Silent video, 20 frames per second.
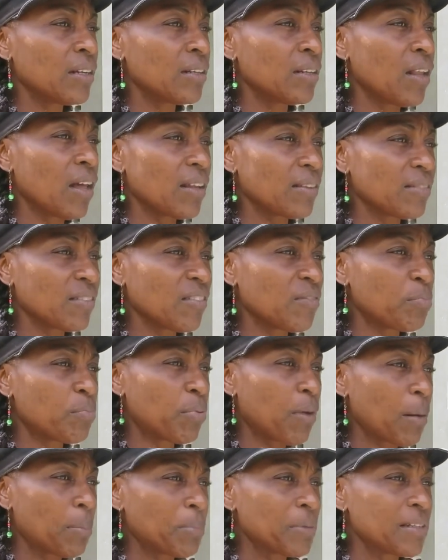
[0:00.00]
loss of
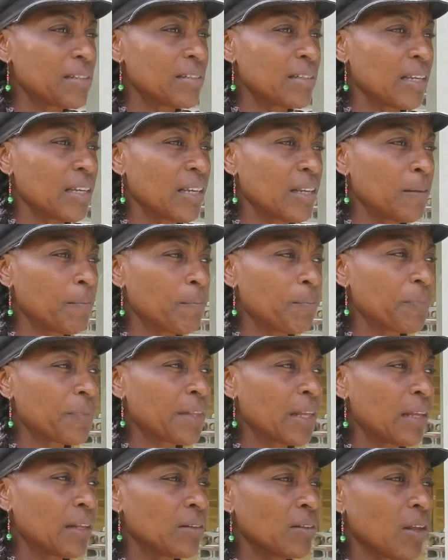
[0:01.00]
property,
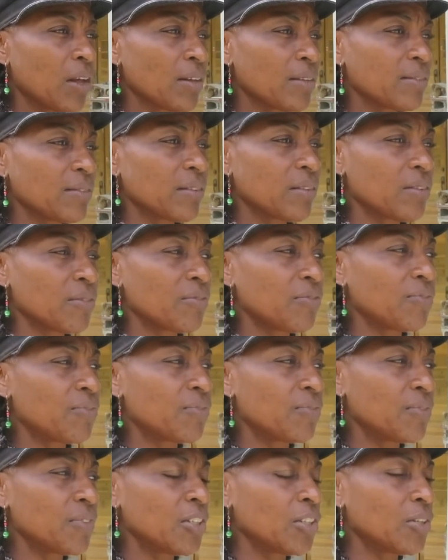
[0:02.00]
loss
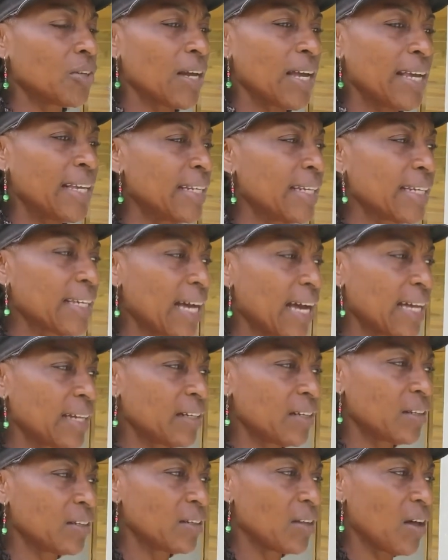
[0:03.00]
of, you know, any
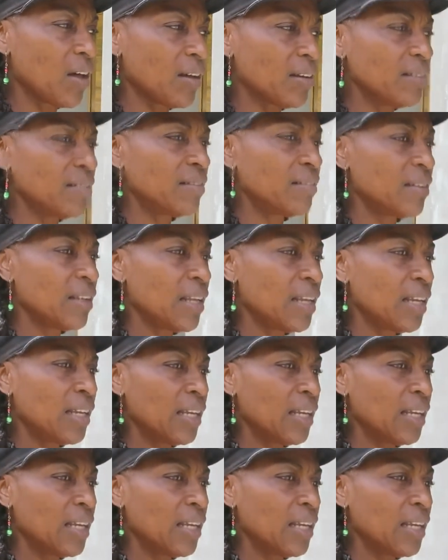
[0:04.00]
kind of loss.